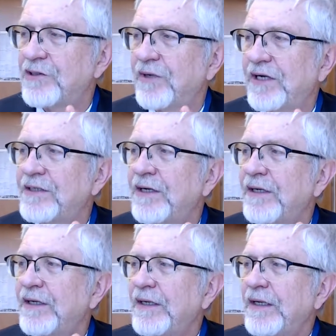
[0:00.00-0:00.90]
to it.
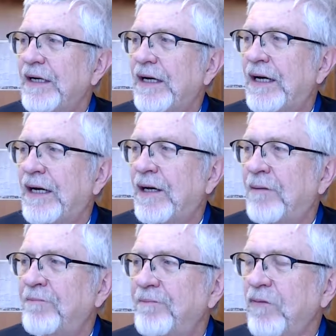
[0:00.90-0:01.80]

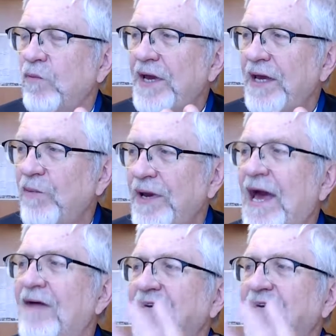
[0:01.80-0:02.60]
Um, we, we have